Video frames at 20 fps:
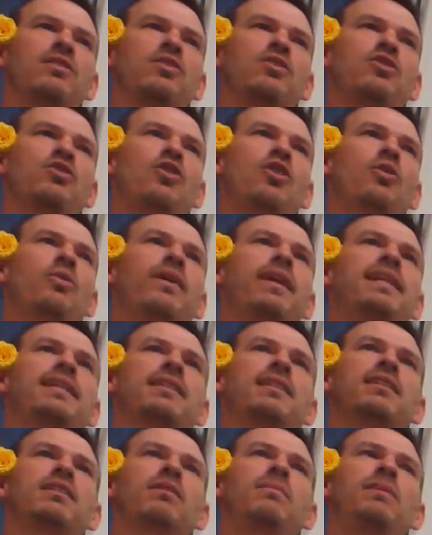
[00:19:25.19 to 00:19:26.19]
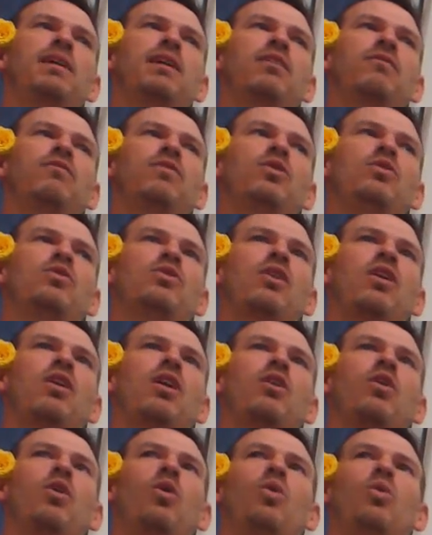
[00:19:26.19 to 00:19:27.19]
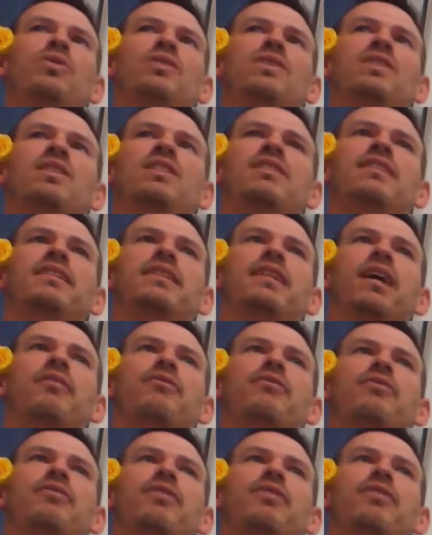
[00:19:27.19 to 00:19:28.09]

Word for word: There's no reason to be confused on old stuff.